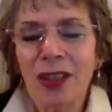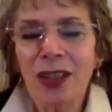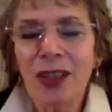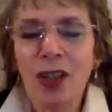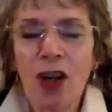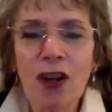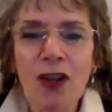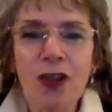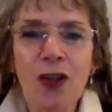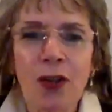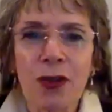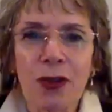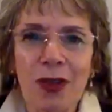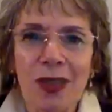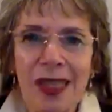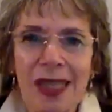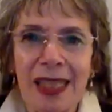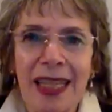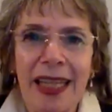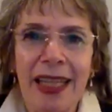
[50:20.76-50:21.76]
a larger
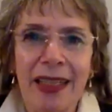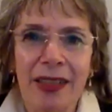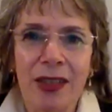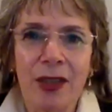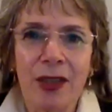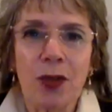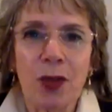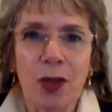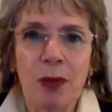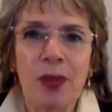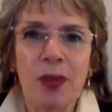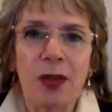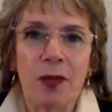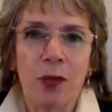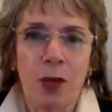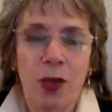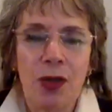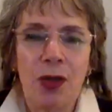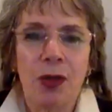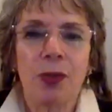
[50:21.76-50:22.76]
scale, in terms of
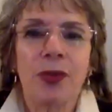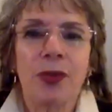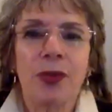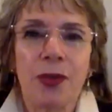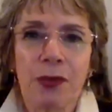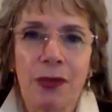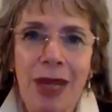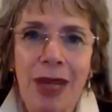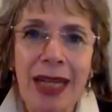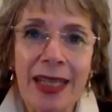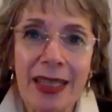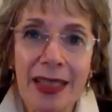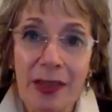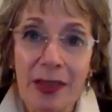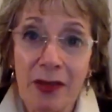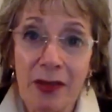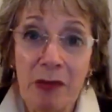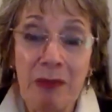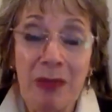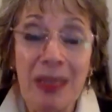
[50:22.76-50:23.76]
what you were directing
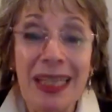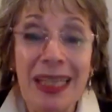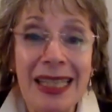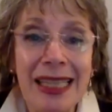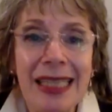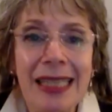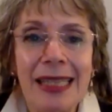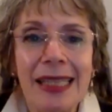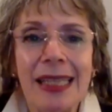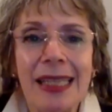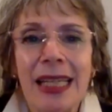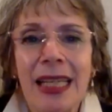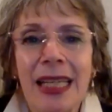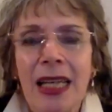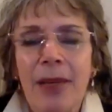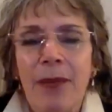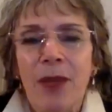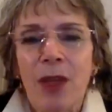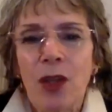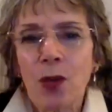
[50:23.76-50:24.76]
of the big scenes,
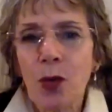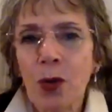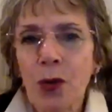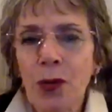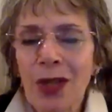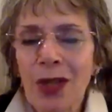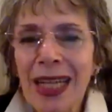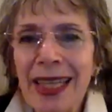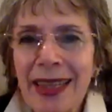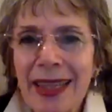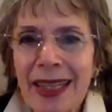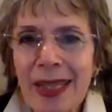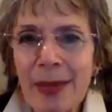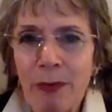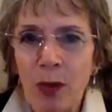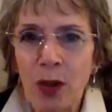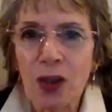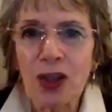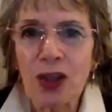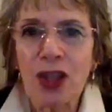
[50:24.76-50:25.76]
you create these
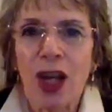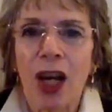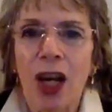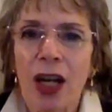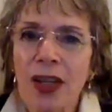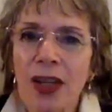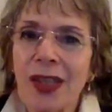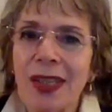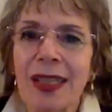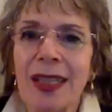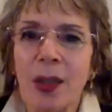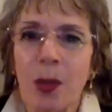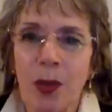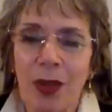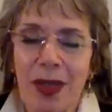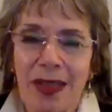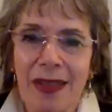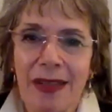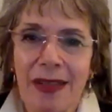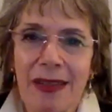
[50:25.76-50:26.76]
montage
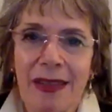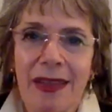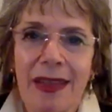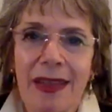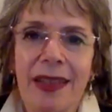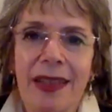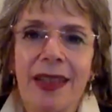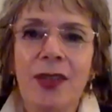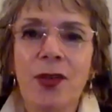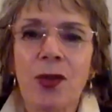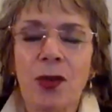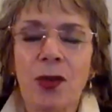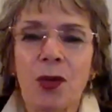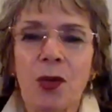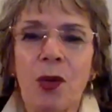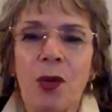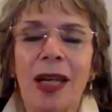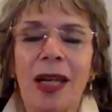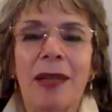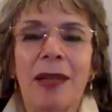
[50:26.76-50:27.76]
sequences that
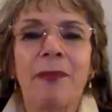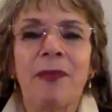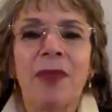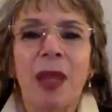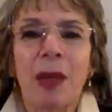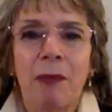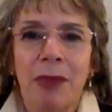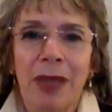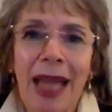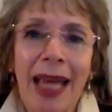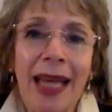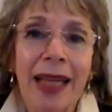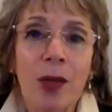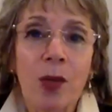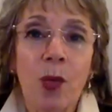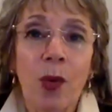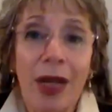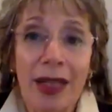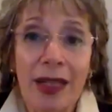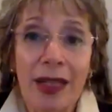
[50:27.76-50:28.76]
intertwine black
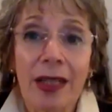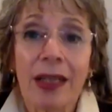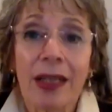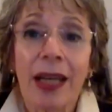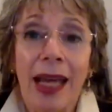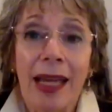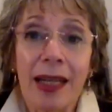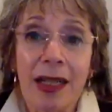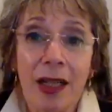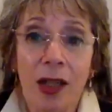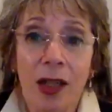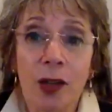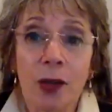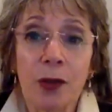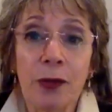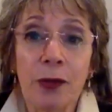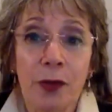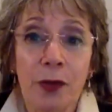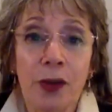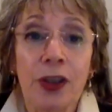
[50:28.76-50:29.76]
and white and
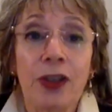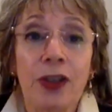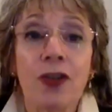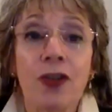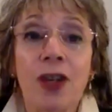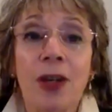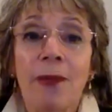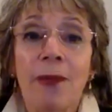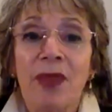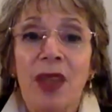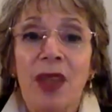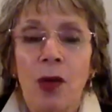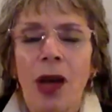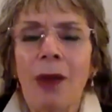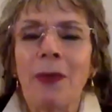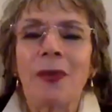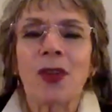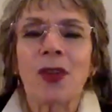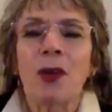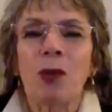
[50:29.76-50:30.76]
color footage.
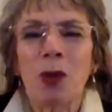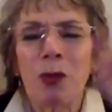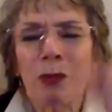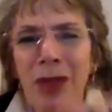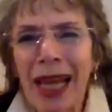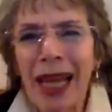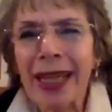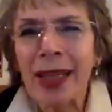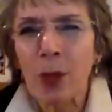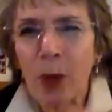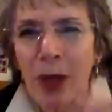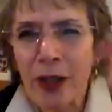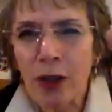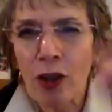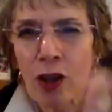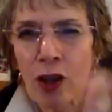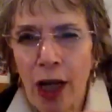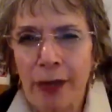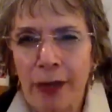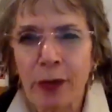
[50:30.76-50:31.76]
I'm sorry, well, black and white
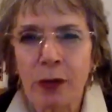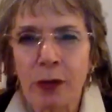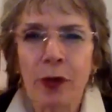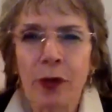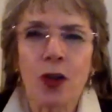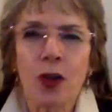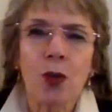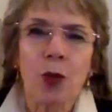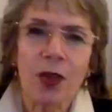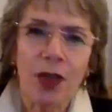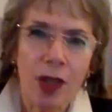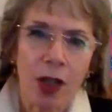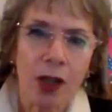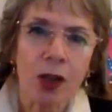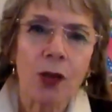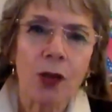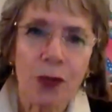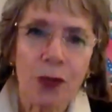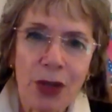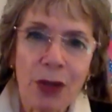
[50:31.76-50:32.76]
archival footage with
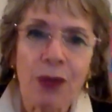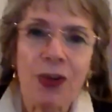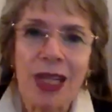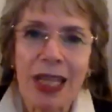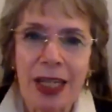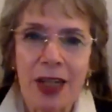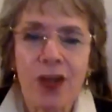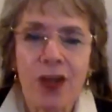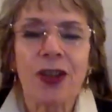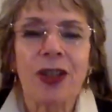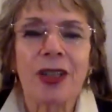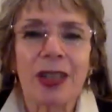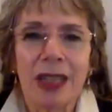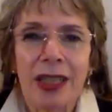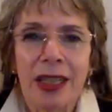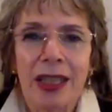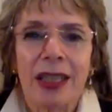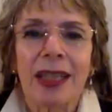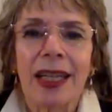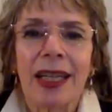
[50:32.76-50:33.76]
color recreation,
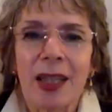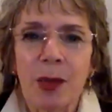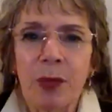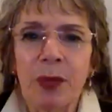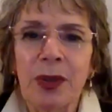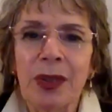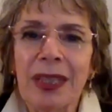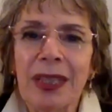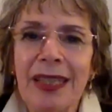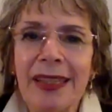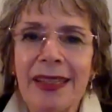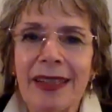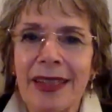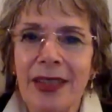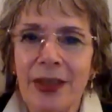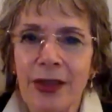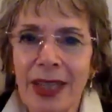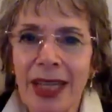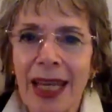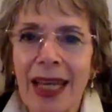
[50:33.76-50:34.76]
like the police
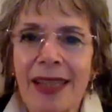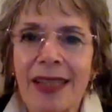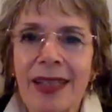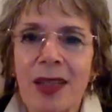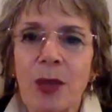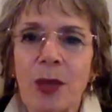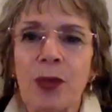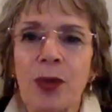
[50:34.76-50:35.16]
tear gassing the